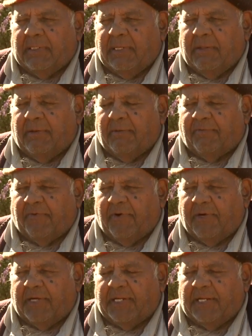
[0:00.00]
on the
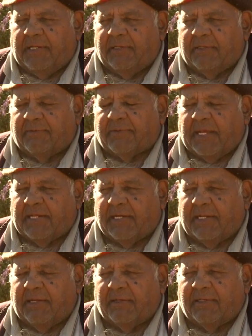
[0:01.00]
Friday, and the
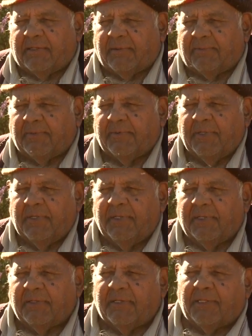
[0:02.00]
Saturday I got the
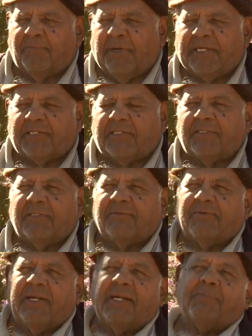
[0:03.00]
bus
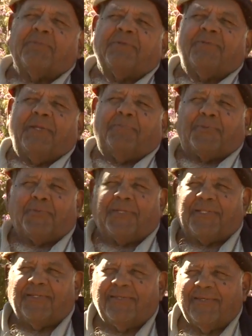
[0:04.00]
straight up to Ipswich,
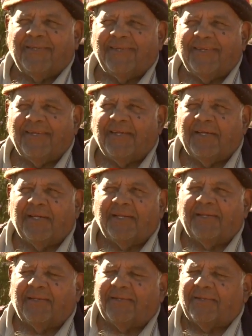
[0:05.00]

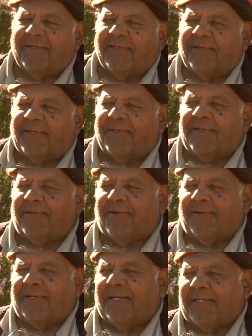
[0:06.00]
and I
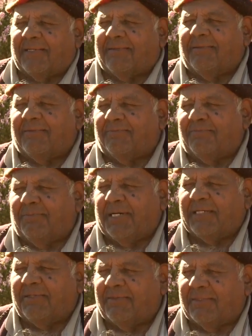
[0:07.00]
contacted
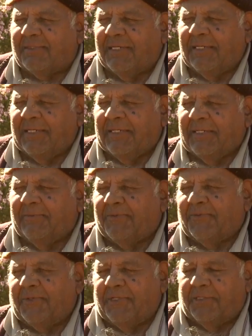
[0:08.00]
Budger and them
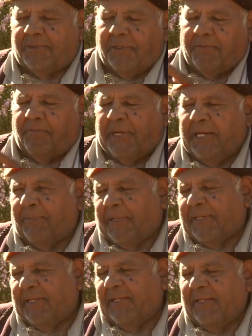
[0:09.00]
through this little paper,
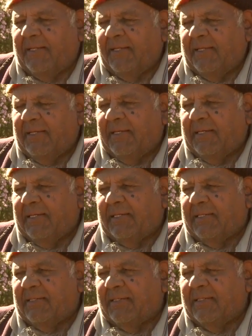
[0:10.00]
and
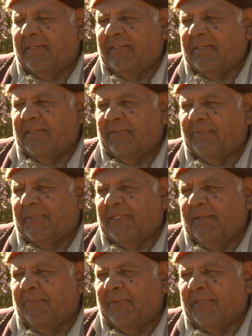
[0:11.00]
I got with
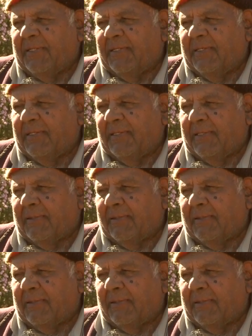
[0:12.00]
them, and then